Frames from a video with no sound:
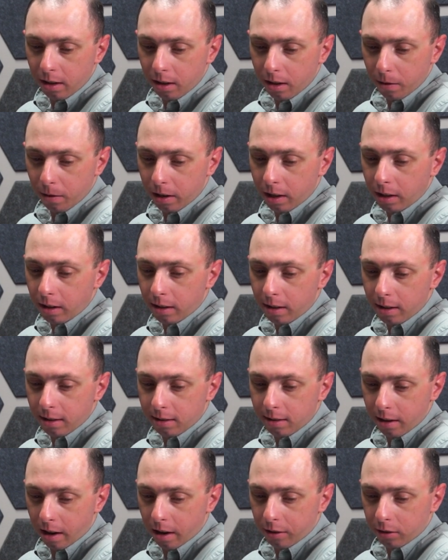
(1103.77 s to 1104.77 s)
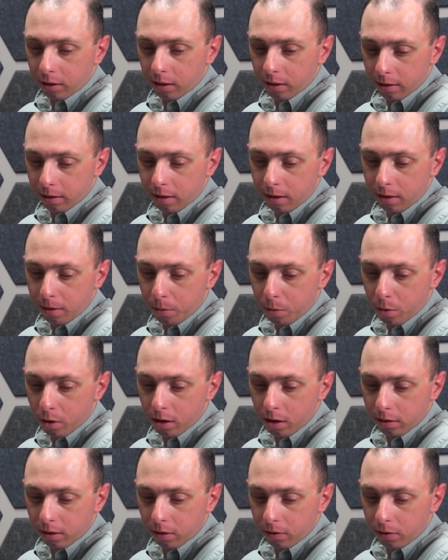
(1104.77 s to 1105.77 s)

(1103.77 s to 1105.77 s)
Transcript: going into this session was,